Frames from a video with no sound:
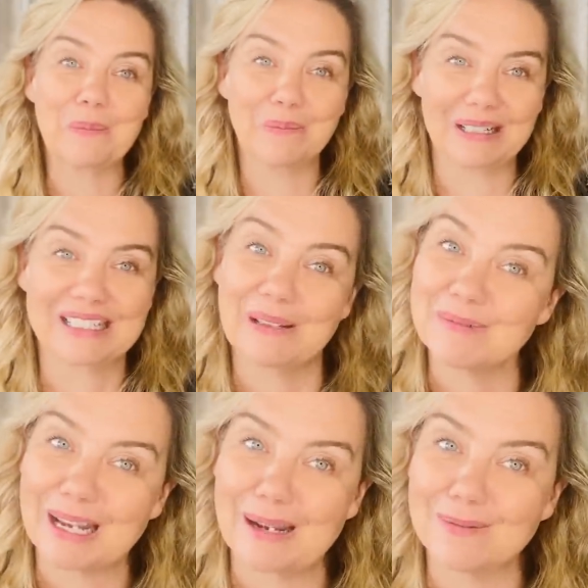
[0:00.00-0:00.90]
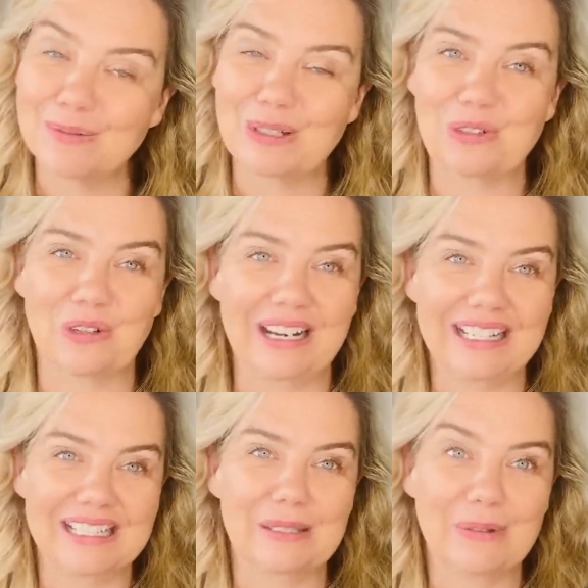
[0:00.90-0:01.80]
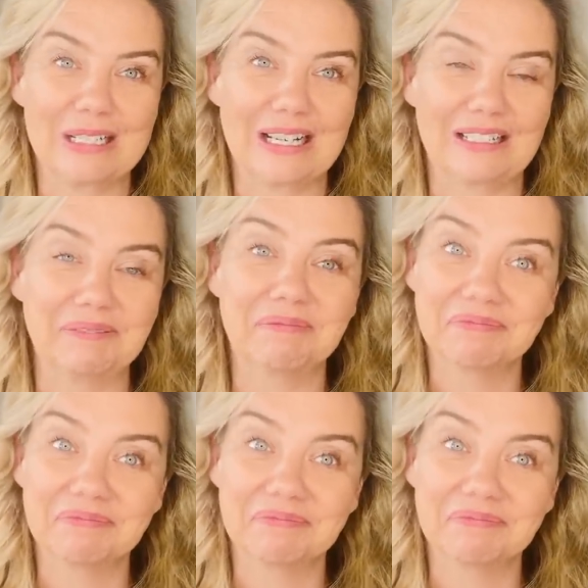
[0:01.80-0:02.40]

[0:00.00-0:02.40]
But sometimes when you're trying to get something done,